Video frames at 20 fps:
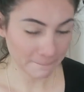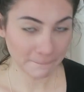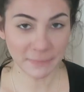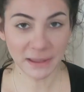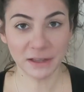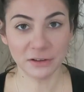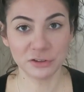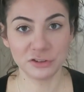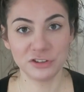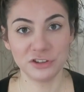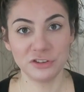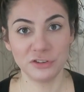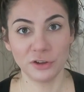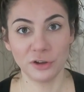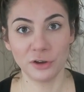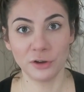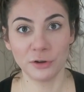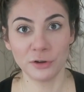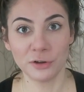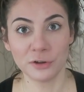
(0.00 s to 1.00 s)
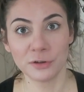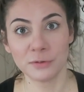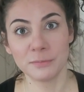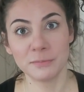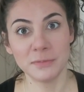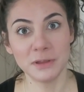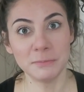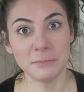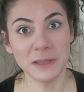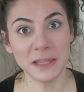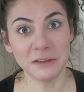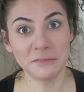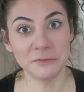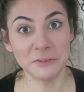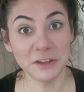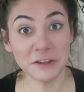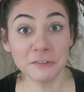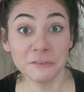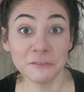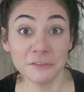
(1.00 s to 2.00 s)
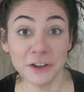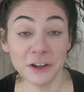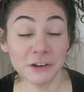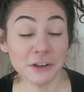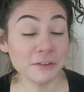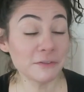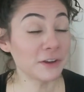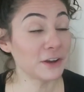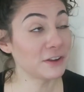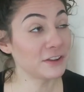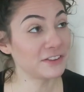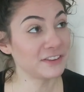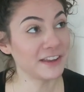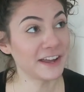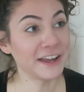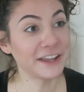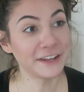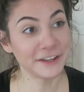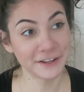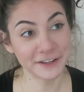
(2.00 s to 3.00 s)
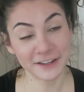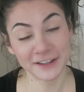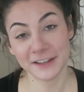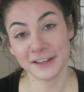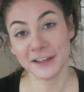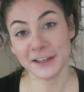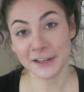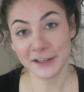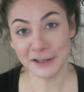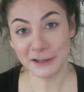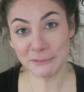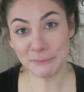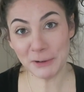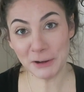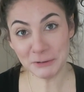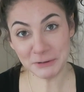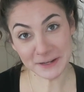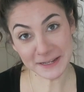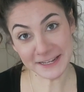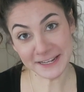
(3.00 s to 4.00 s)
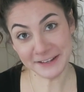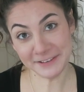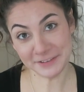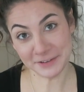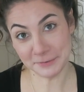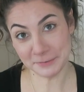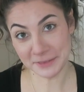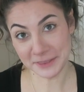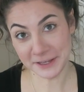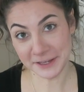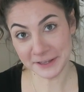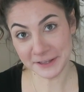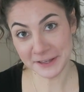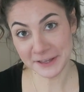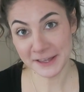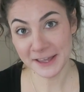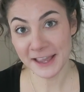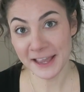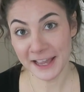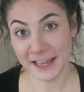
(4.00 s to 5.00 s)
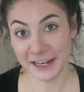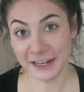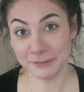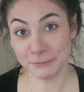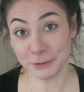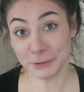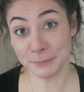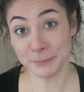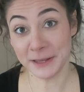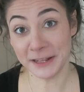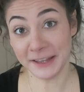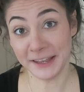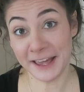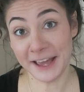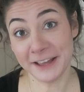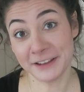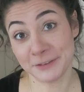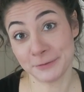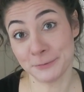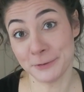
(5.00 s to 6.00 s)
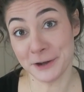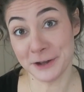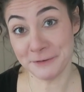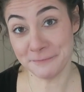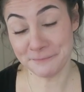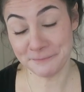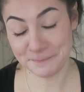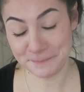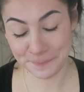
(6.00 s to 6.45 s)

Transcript: because she saw me being very, very sad about eating something, and it was my last one.